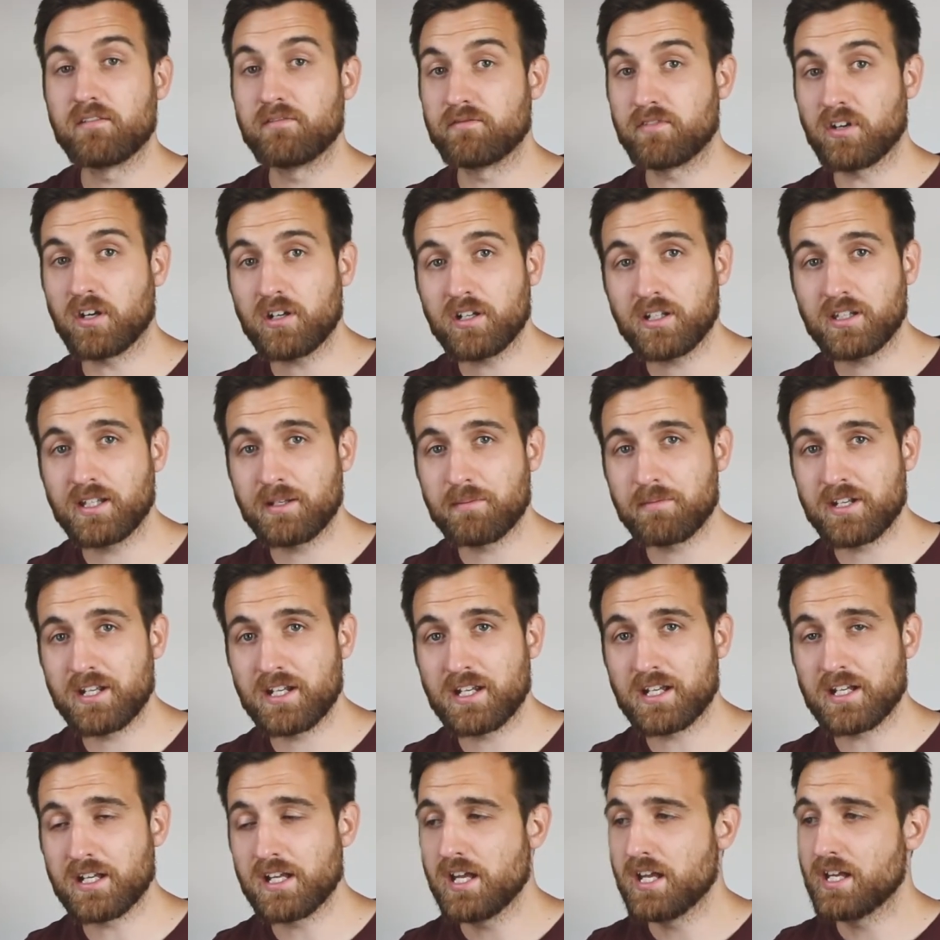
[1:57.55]
Very
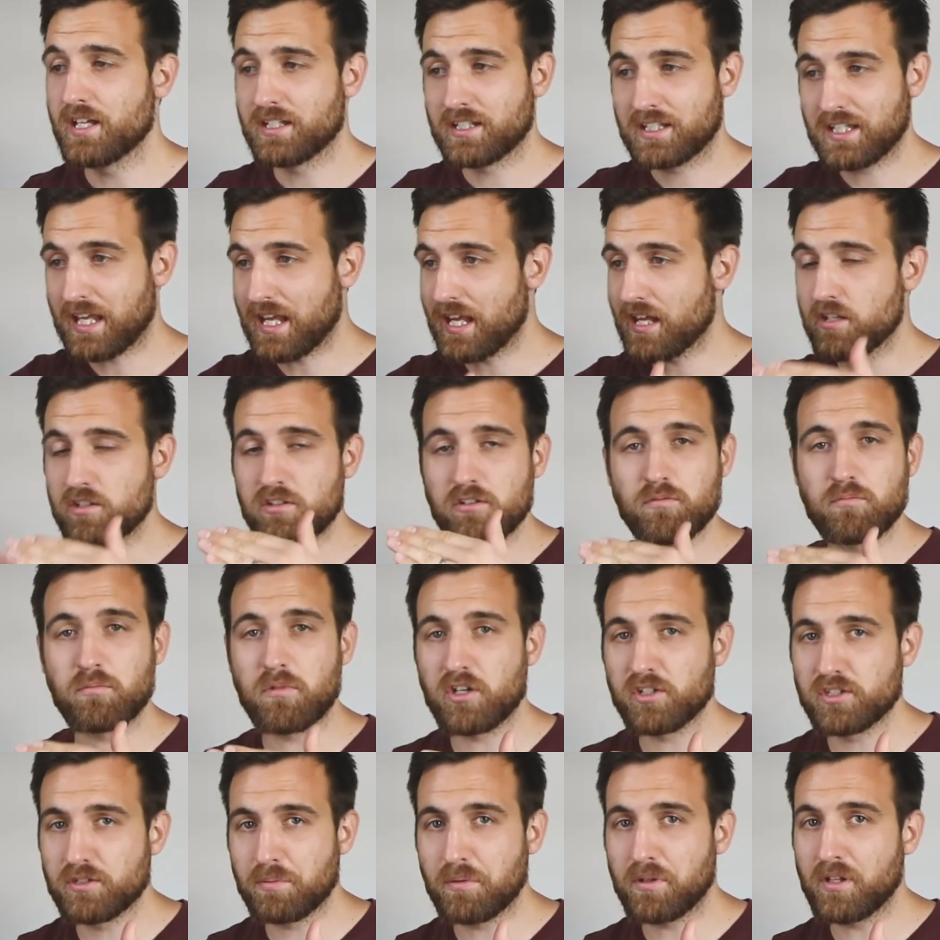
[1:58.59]
limiting. Can't do
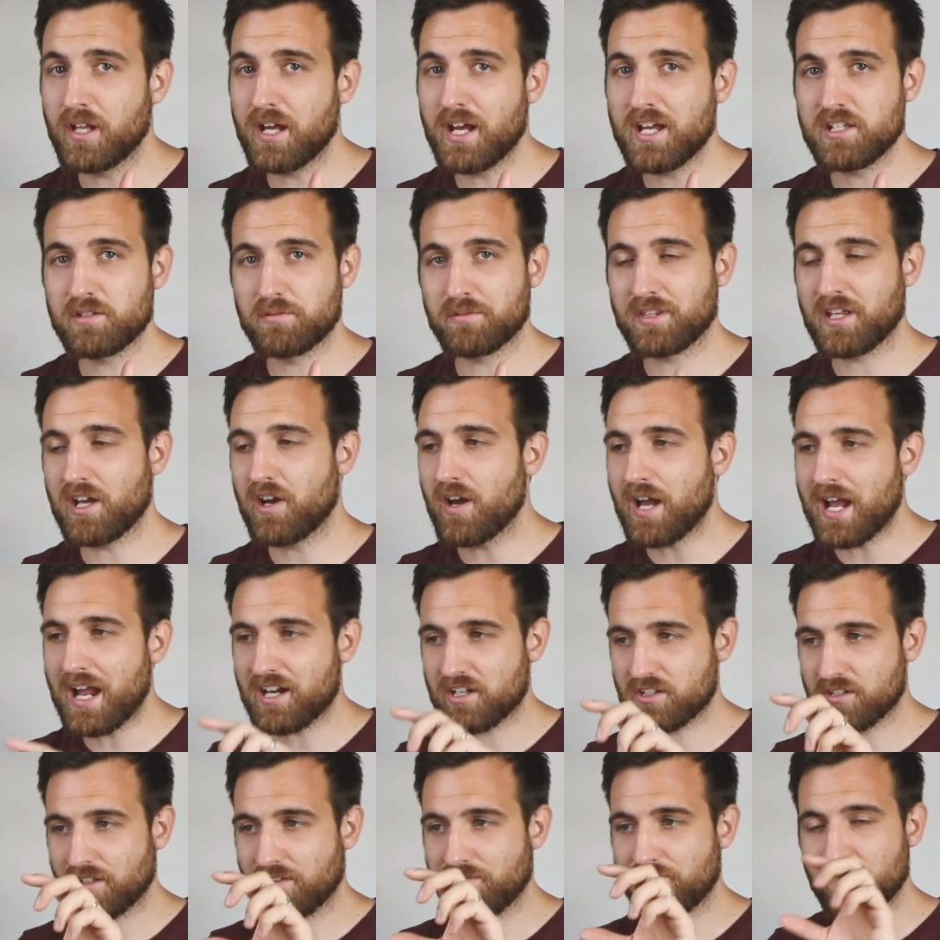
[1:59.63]
multiple lines without
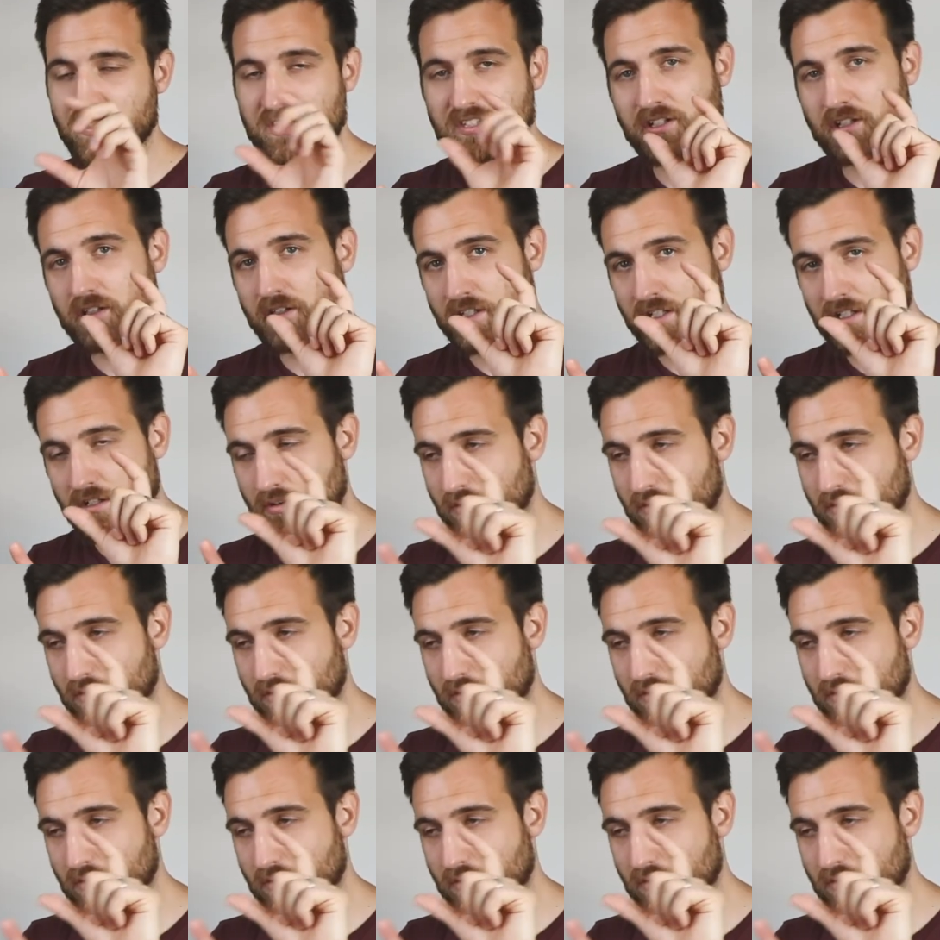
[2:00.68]
actually physically